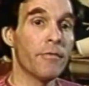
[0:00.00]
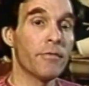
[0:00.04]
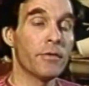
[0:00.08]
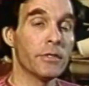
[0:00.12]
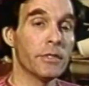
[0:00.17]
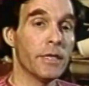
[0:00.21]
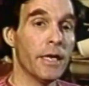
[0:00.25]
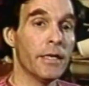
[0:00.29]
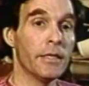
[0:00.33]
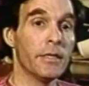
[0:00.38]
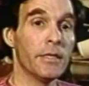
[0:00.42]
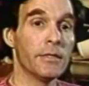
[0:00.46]
because
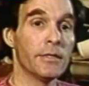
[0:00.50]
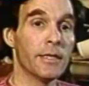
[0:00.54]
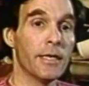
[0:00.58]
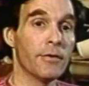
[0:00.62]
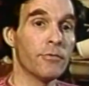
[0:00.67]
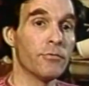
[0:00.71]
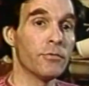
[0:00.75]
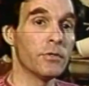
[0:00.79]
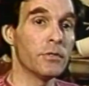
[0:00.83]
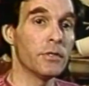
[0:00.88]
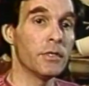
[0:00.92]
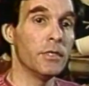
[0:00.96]
I had this
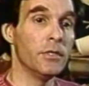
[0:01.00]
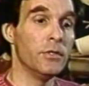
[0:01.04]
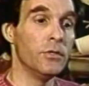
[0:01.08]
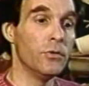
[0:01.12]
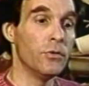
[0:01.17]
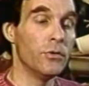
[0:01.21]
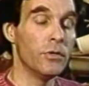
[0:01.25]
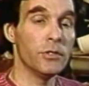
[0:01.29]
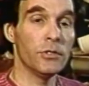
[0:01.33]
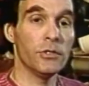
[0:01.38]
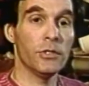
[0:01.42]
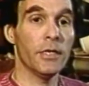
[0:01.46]
really
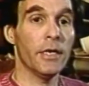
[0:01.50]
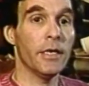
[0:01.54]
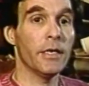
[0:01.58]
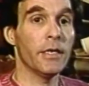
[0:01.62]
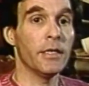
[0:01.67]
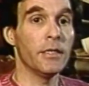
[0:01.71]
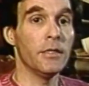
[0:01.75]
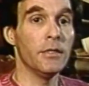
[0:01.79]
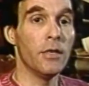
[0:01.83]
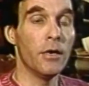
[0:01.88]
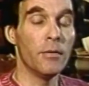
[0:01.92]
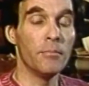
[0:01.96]

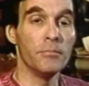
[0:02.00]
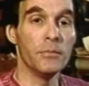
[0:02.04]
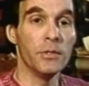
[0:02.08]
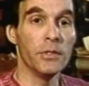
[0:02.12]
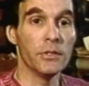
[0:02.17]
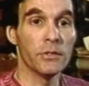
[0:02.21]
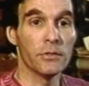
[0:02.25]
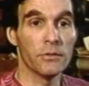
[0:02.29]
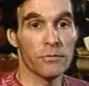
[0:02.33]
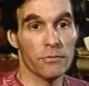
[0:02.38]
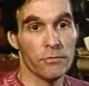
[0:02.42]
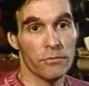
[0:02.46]
nauseating
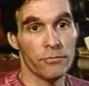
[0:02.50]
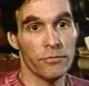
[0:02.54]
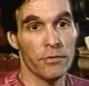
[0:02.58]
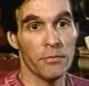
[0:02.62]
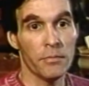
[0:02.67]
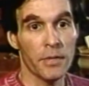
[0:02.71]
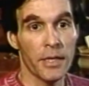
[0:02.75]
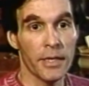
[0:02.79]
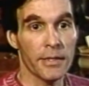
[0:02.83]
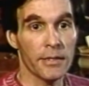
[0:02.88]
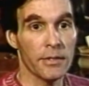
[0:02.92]
numbness from